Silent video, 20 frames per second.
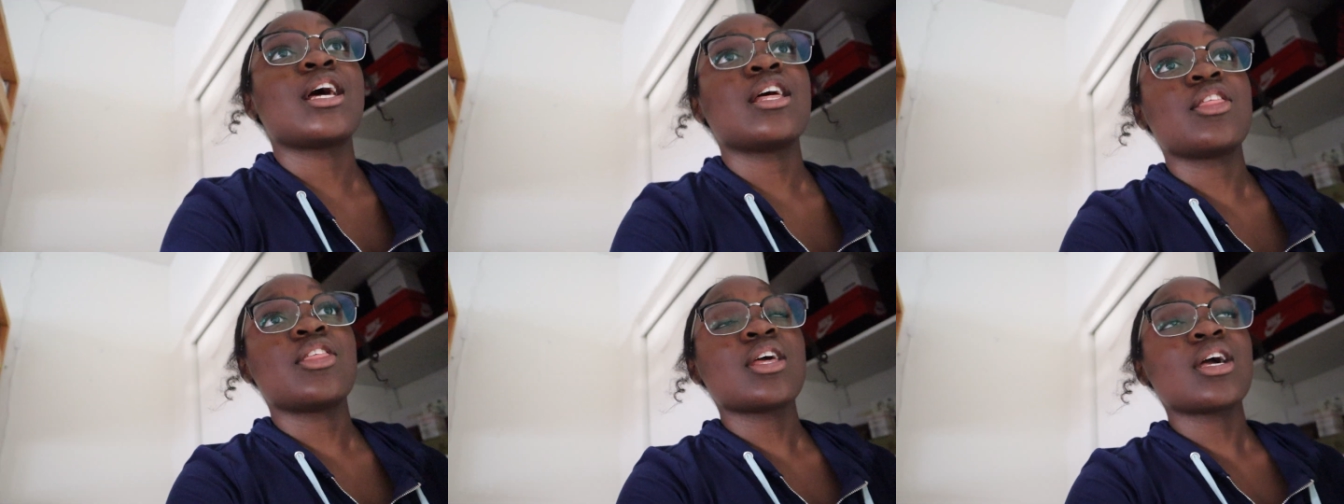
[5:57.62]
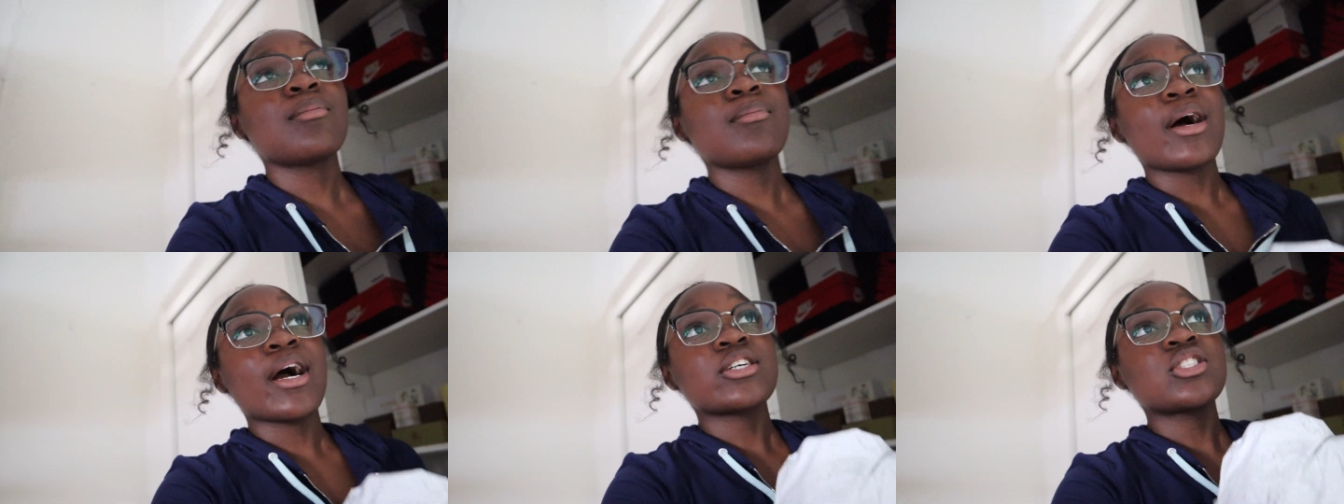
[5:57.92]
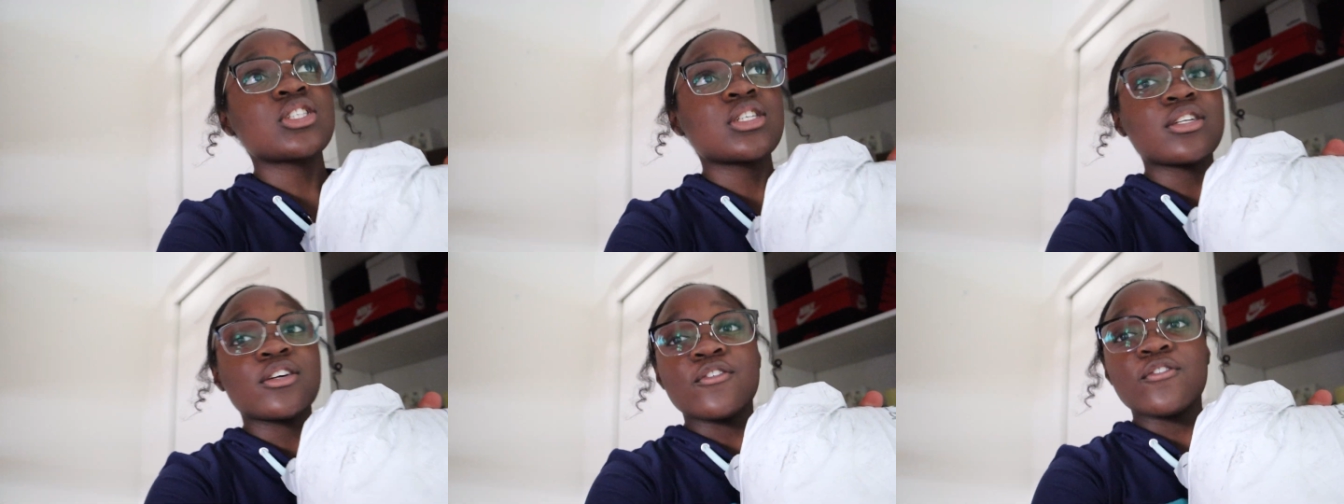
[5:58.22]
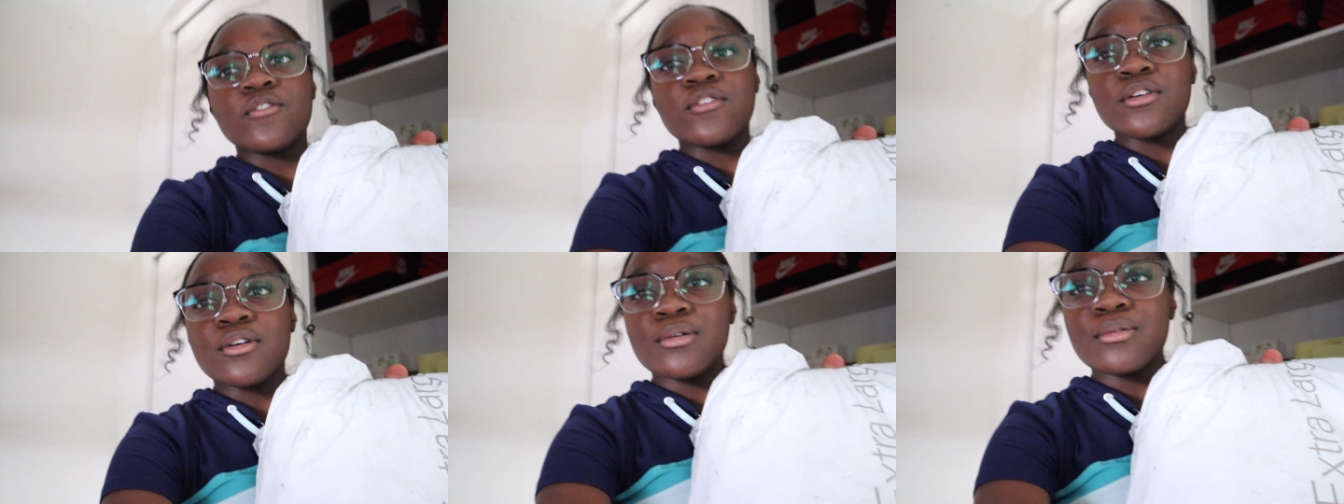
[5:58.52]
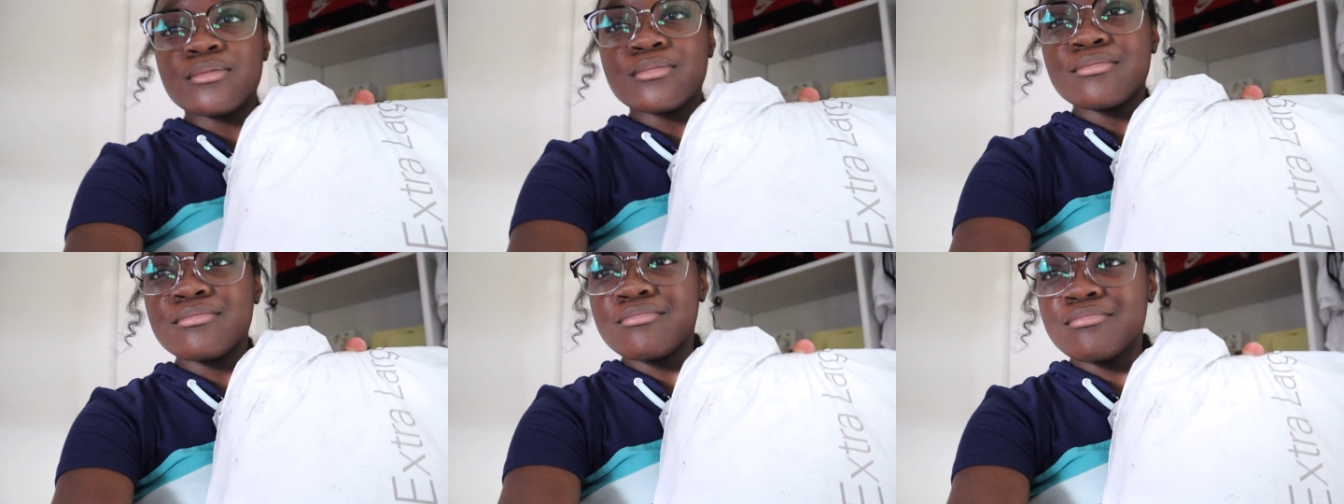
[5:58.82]
I think I'm actually gonna
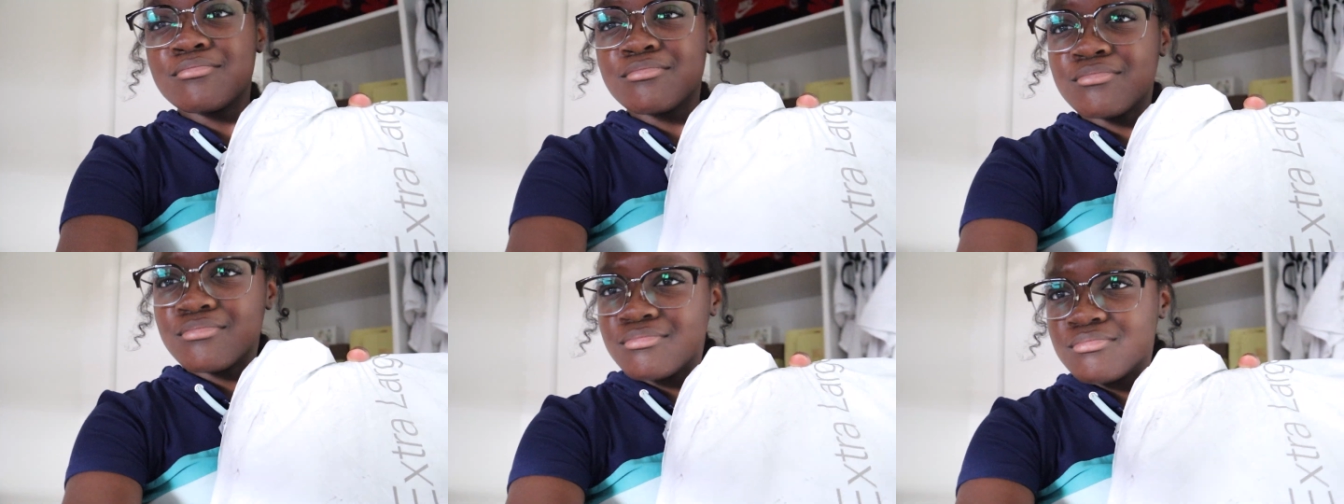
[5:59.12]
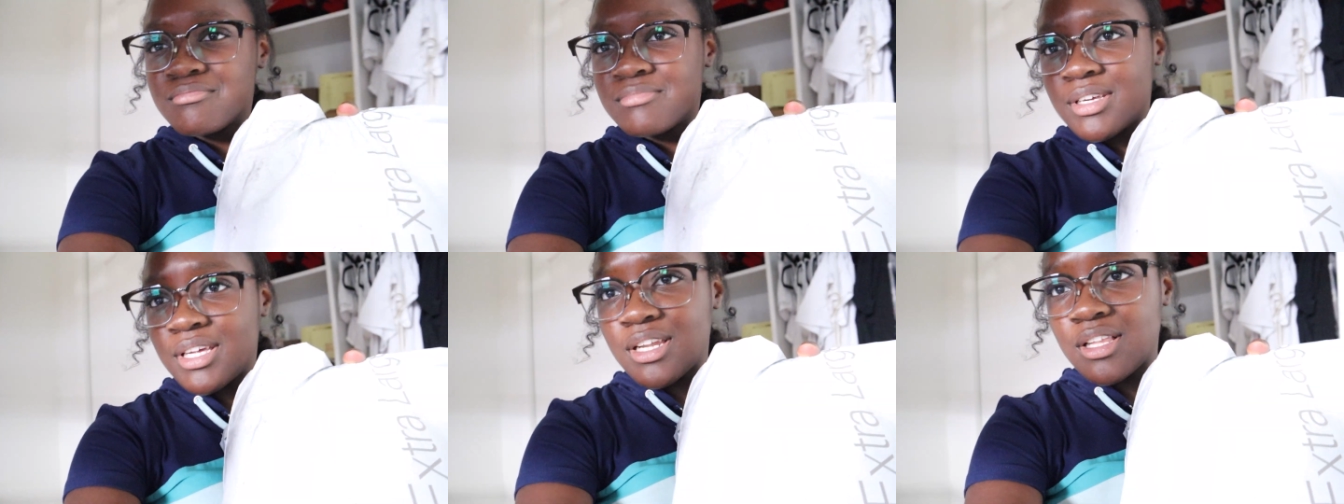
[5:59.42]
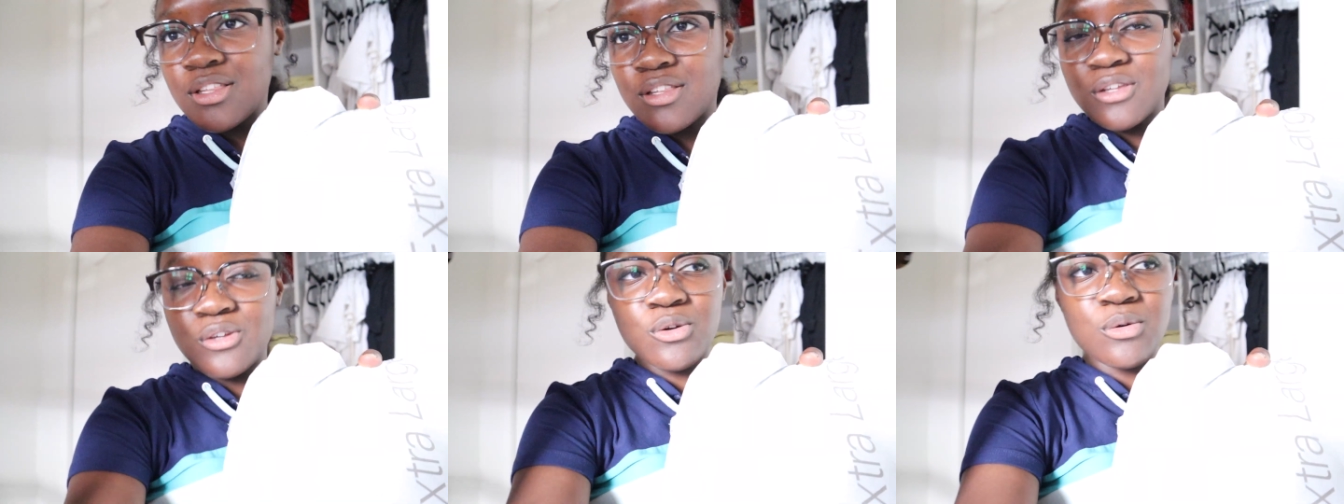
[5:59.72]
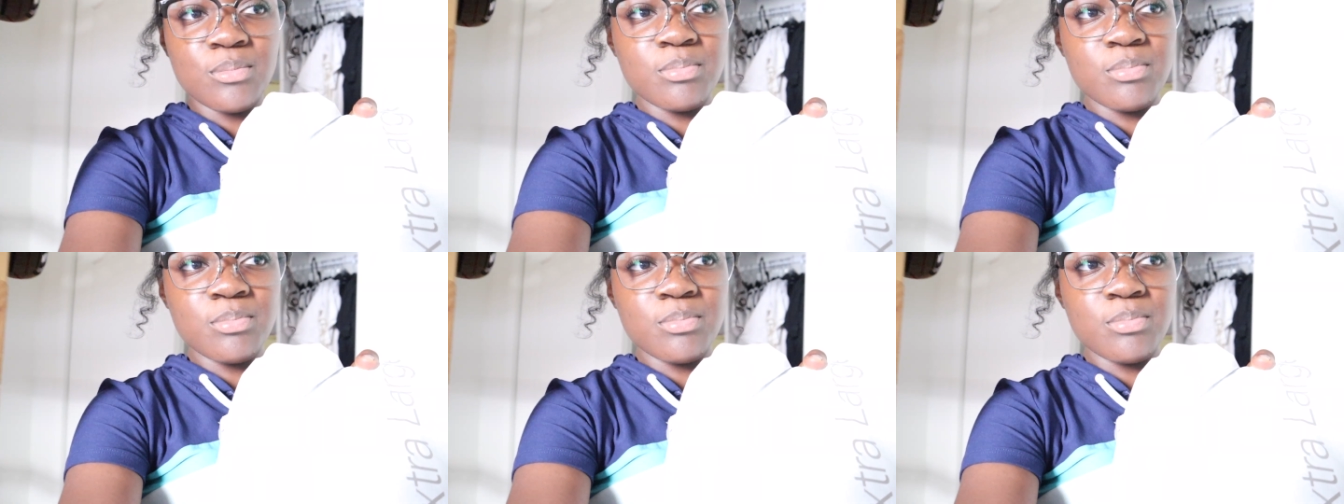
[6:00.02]
film in a little